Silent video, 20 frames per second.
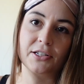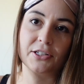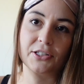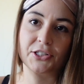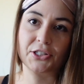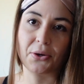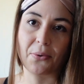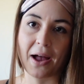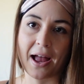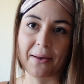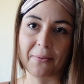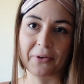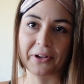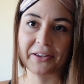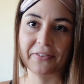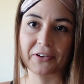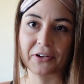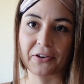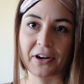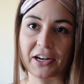So I will
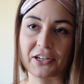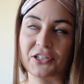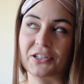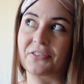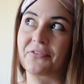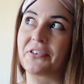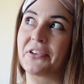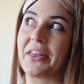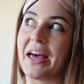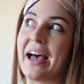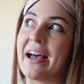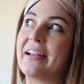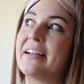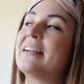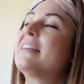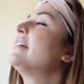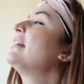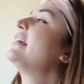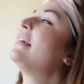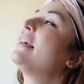give a correction for that.
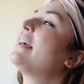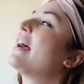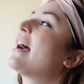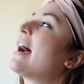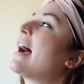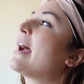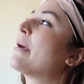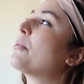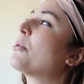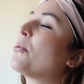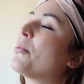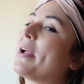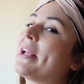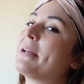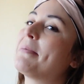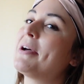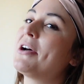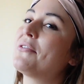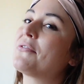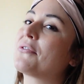I will wait
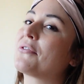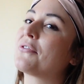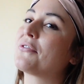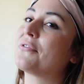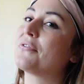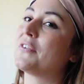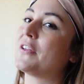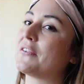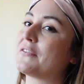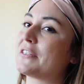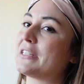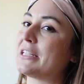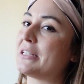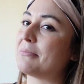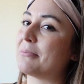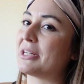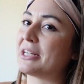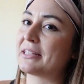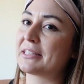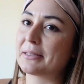about
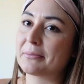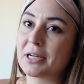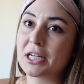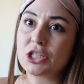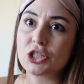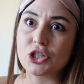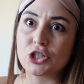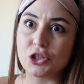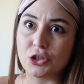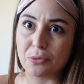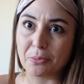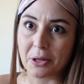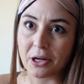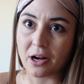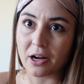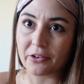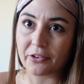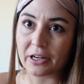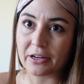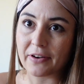15 minutes. I'm not super
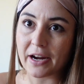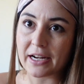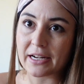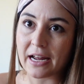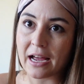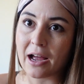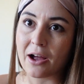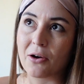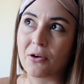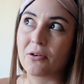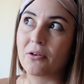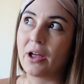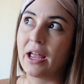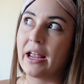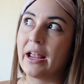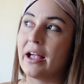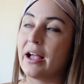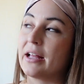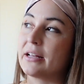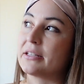hungry right now,
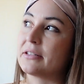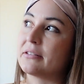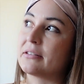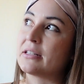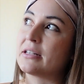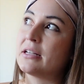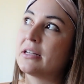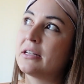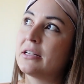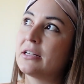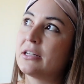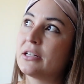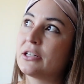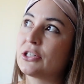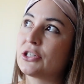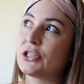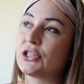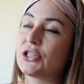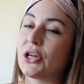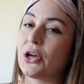and
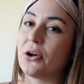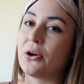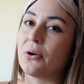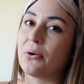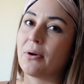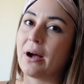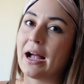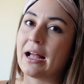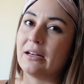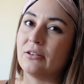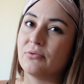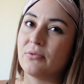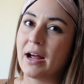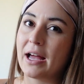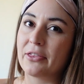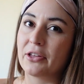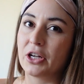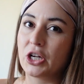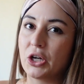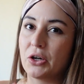so I'd
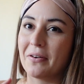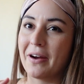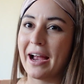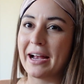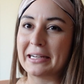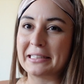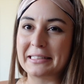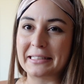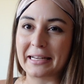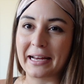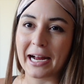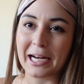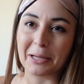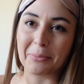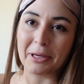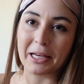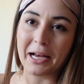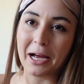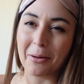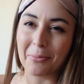rather correct and kind of
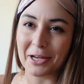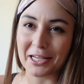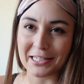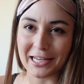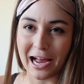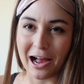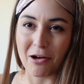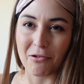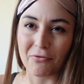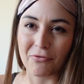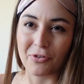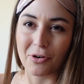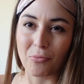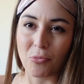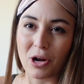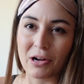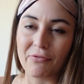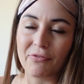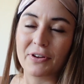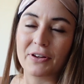be coming down from
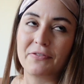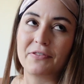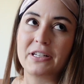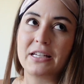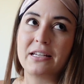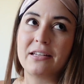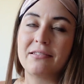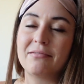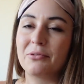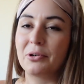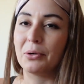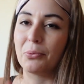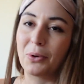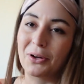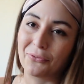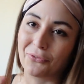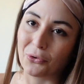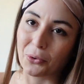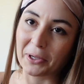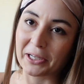150 or
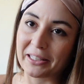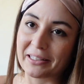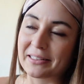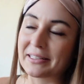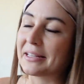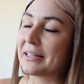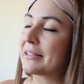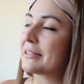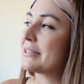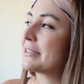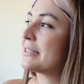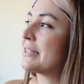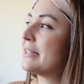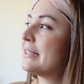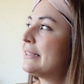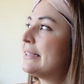146.